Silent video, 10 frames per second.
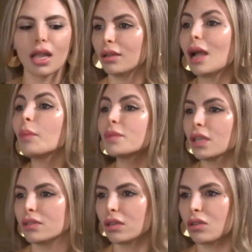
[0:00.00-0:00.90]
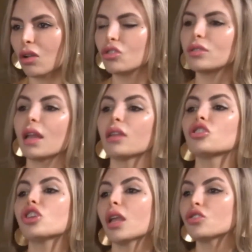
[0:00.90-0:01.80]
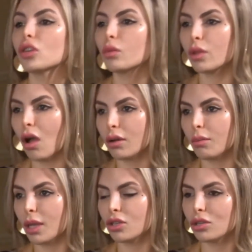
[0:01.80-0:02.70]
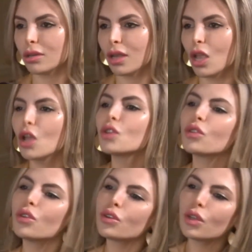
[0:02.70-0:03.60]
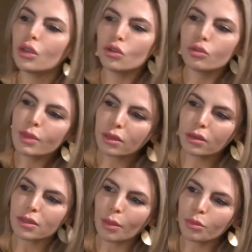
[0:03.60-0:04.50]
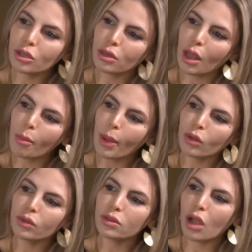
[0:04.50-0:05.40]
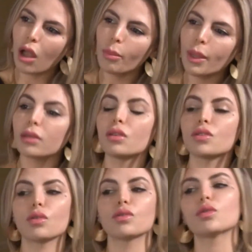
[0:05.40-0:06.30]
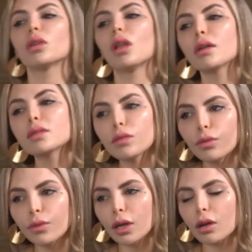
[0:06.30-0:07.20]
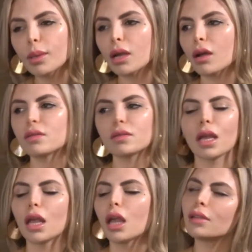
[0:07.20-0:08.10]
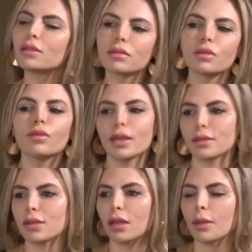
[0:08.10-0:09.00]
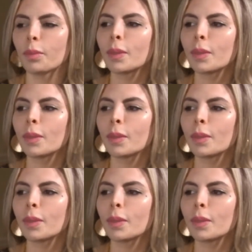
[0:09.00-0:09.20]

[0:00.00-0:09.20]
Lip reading: adapting technologies and changing with automation. So there's a huge misconception about the topic. There's also lots of fear because, let's face it,